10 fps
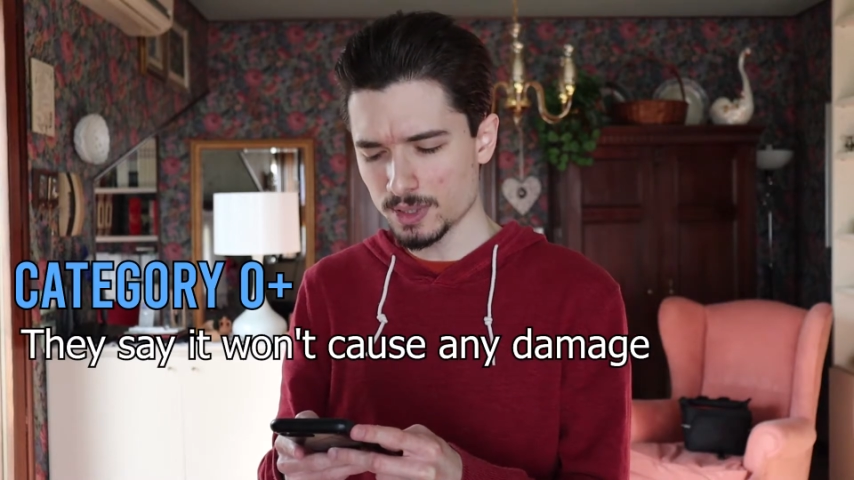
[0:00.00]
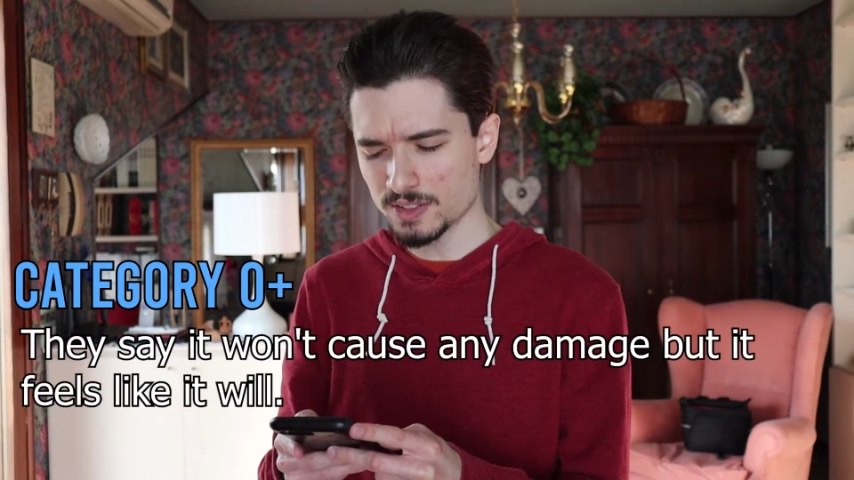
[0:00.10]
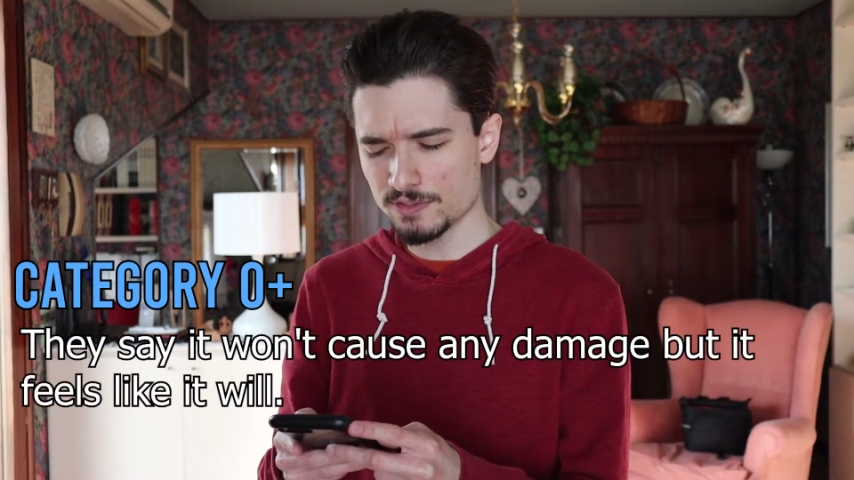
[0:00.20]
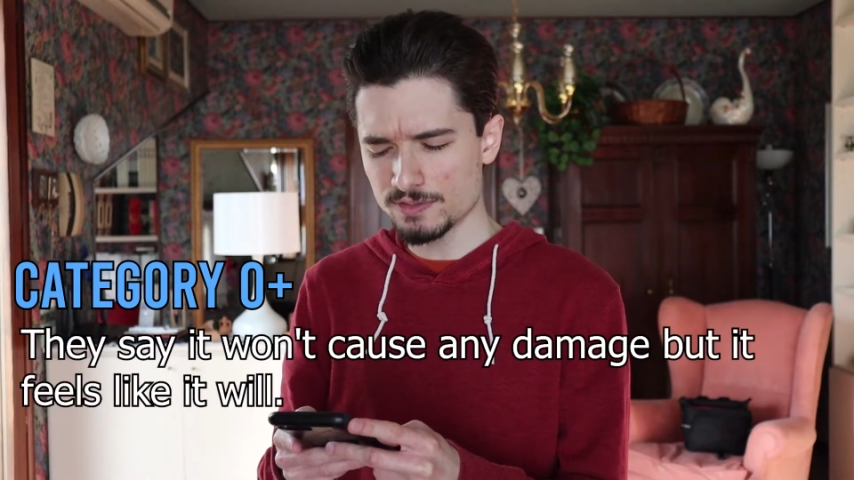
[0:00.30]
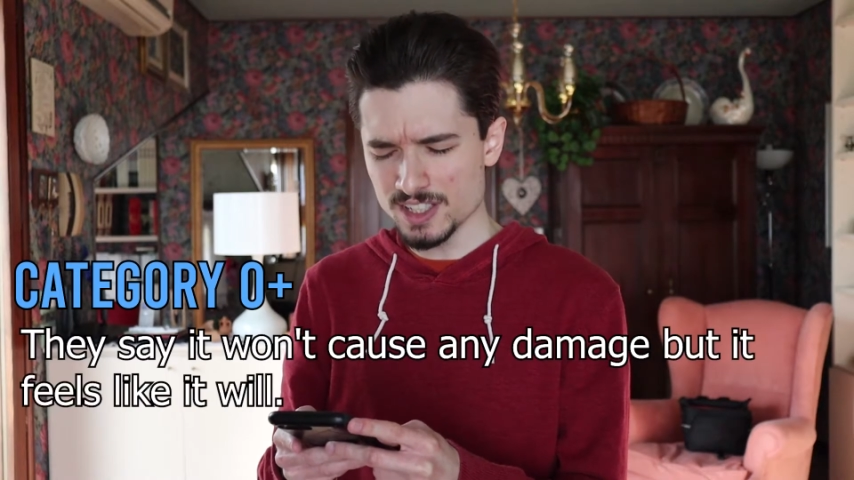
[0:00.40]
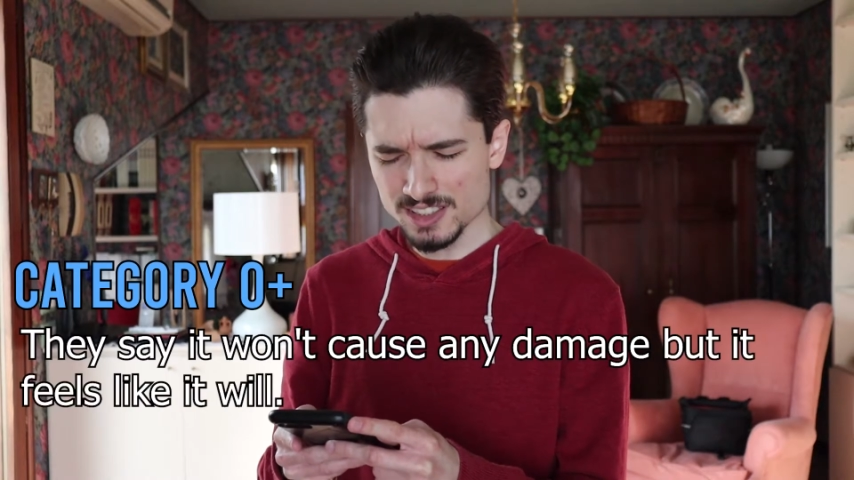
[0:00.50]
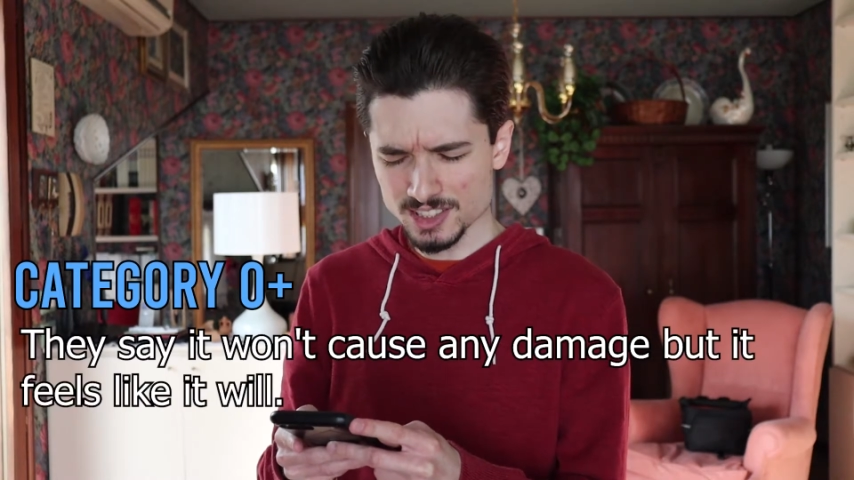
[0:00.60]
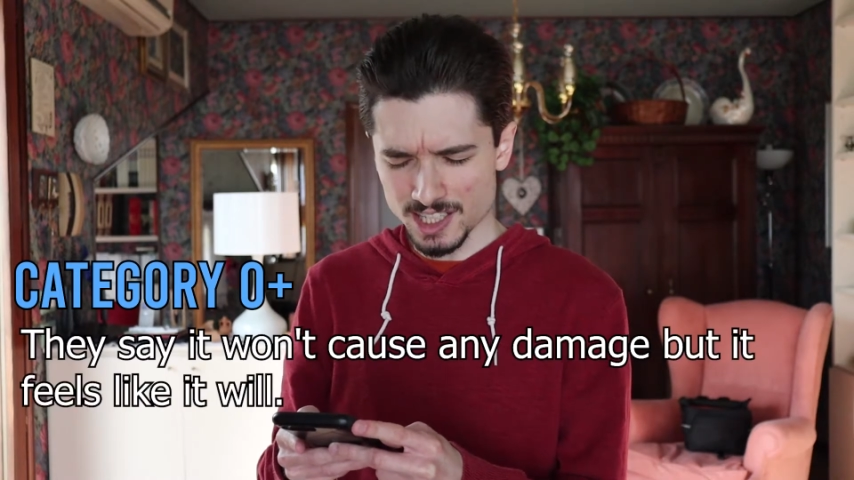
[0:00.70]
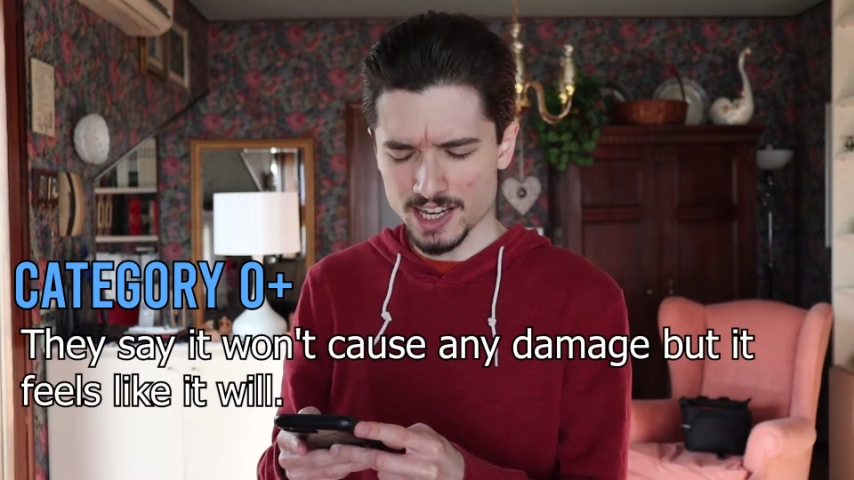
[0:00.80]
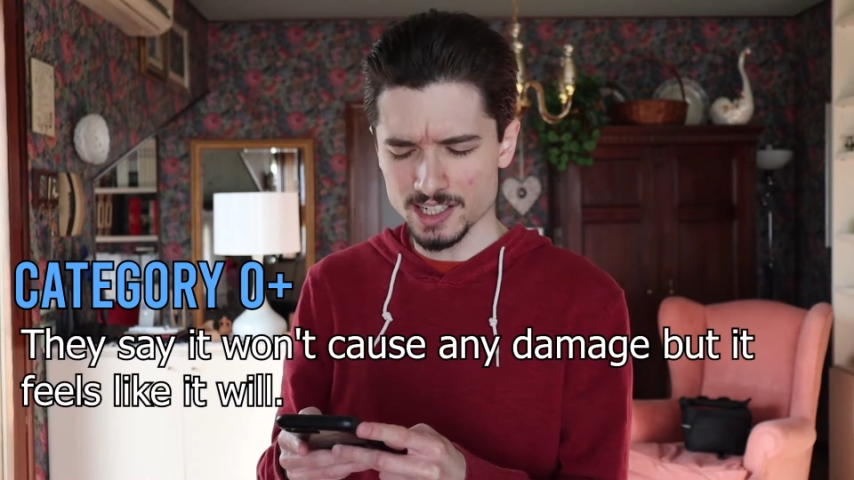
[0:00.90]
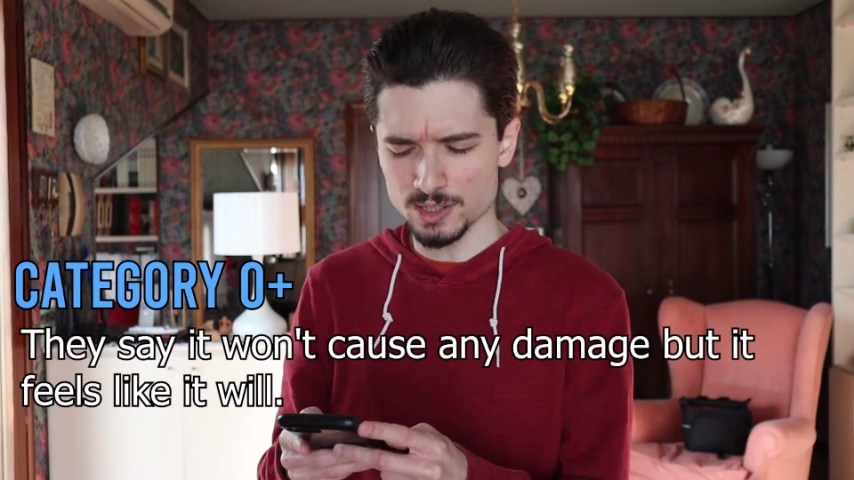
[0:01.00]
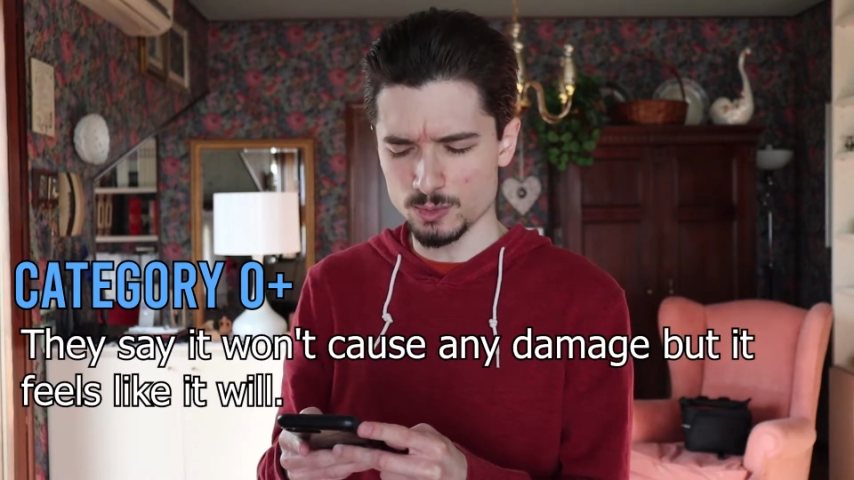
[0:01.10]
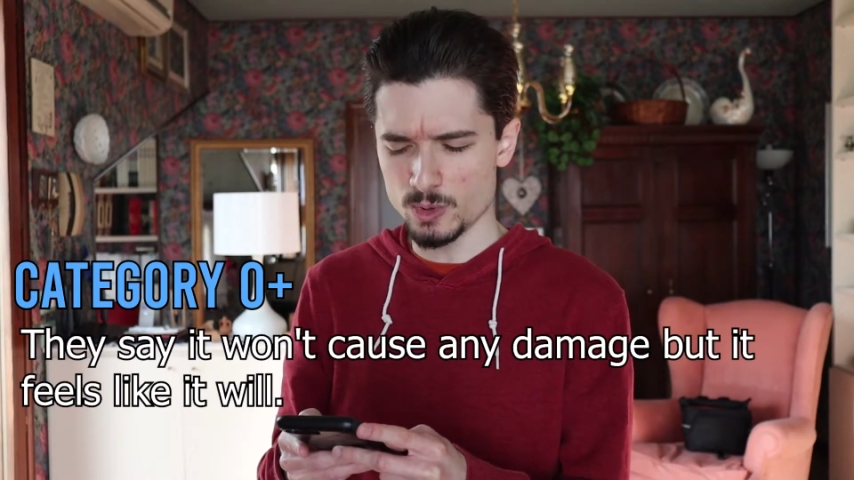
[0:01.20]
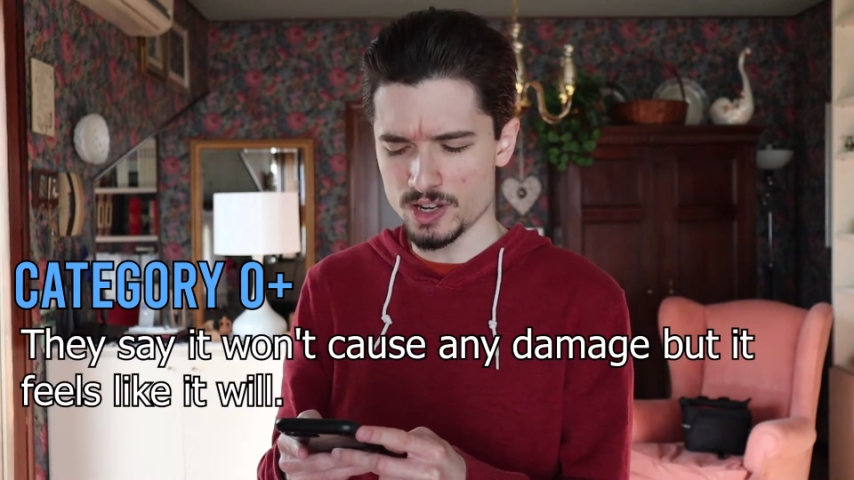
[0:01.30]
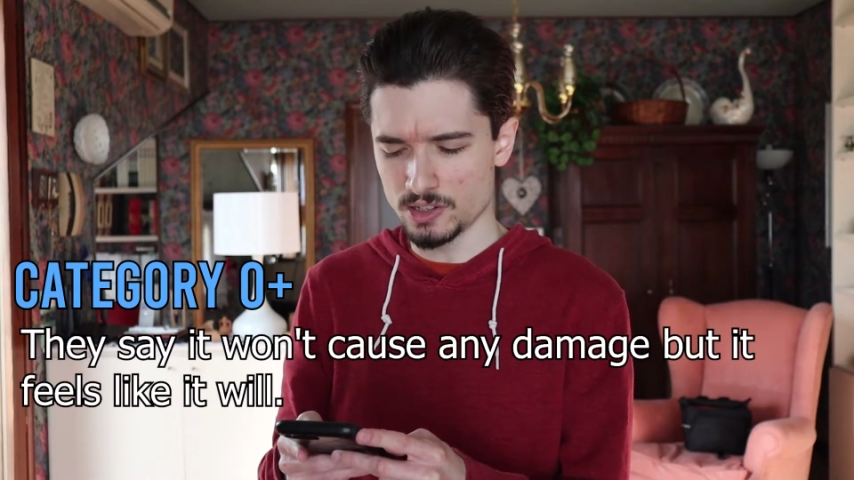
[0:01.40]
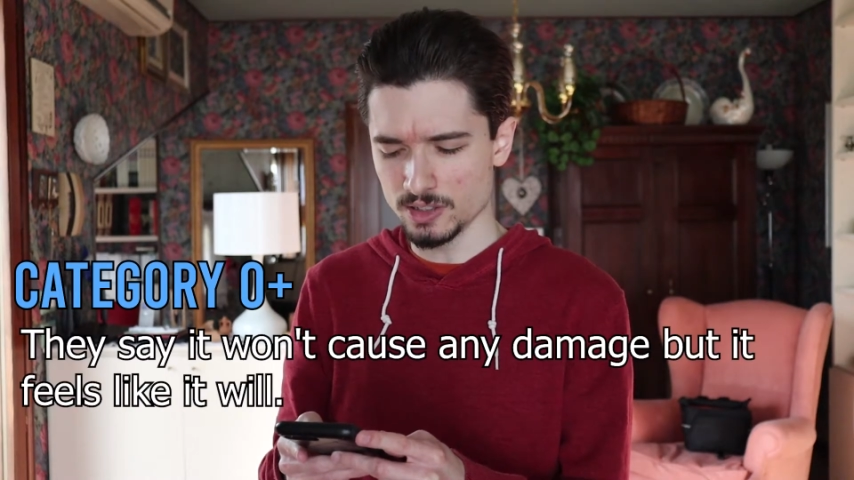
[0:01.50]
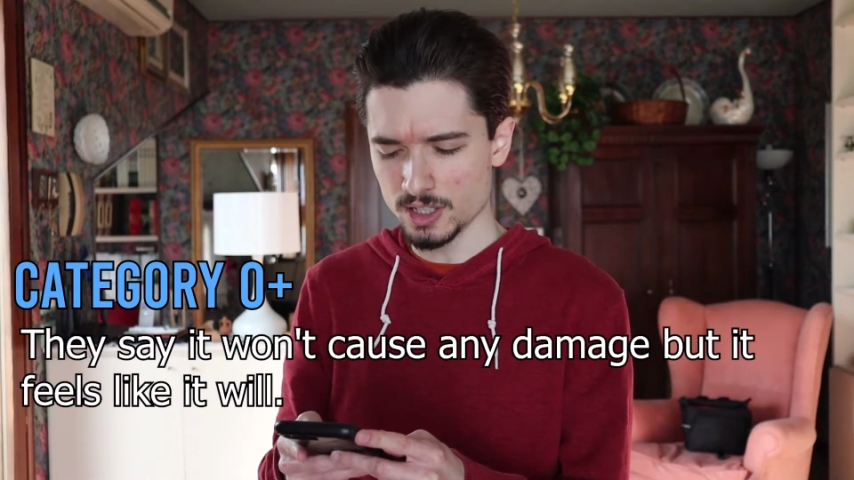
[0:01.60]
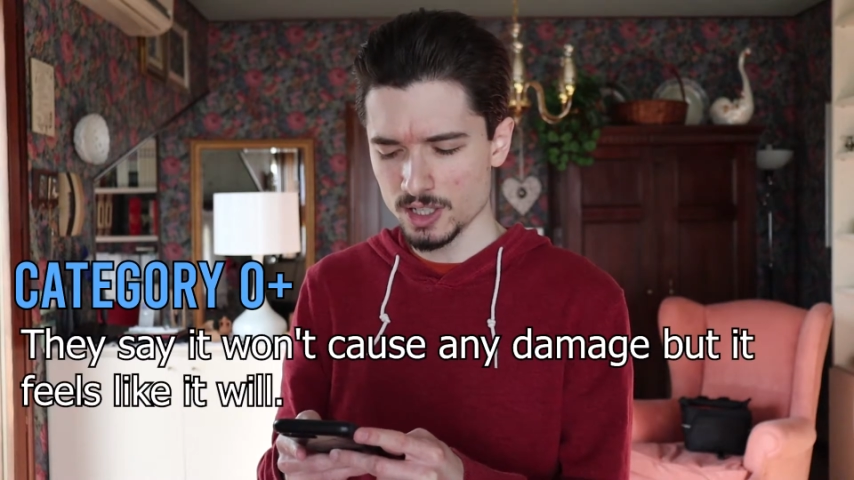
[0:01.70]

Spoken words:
but it feels like it will.